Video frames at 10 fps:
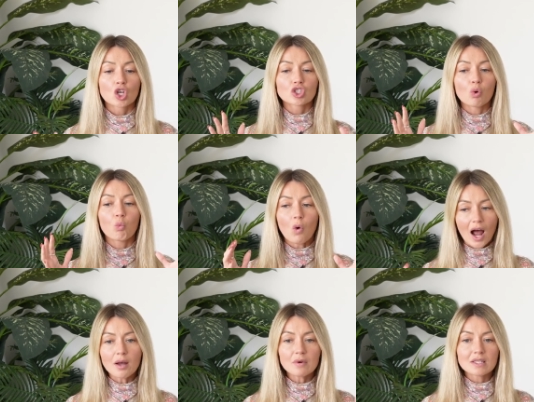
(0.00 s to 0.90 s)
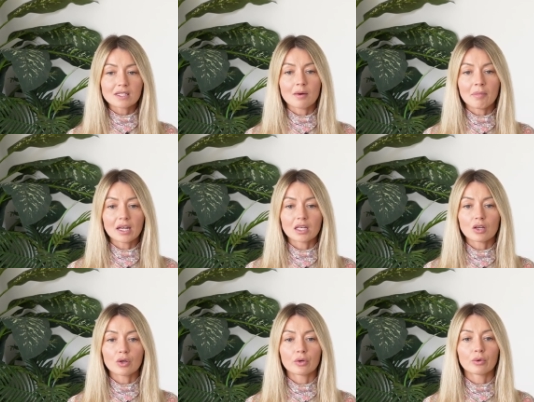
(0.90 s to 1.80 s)
So why would
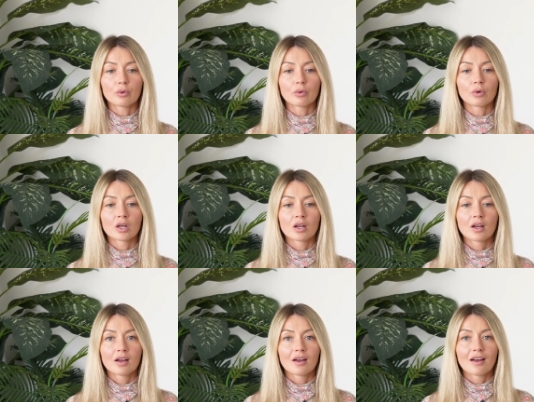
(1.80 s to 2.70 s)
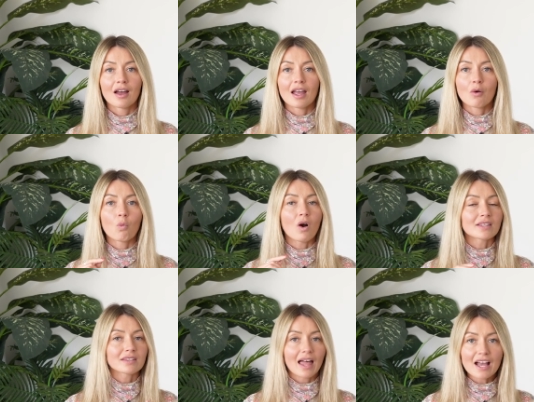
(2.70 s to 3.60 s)
somebody who
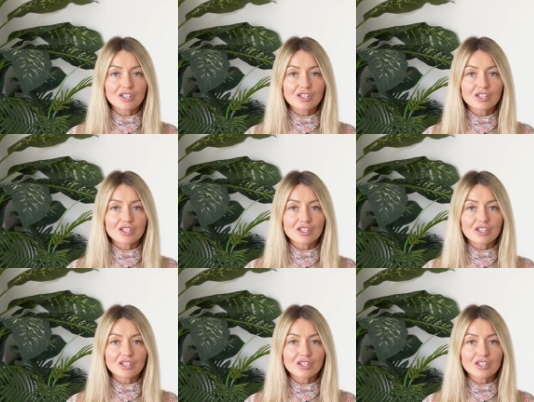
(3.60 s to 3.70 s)
wants lash